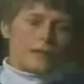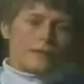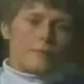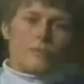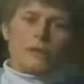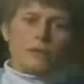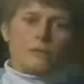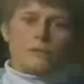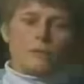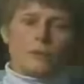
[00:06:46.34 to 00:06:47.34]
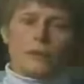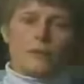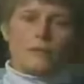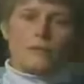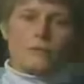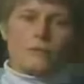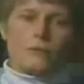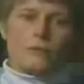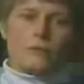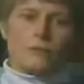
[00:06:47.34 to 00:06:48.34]
it means without
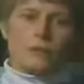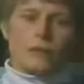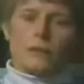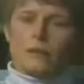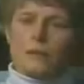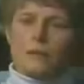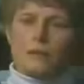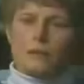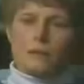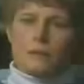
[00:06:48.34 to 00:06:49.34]
any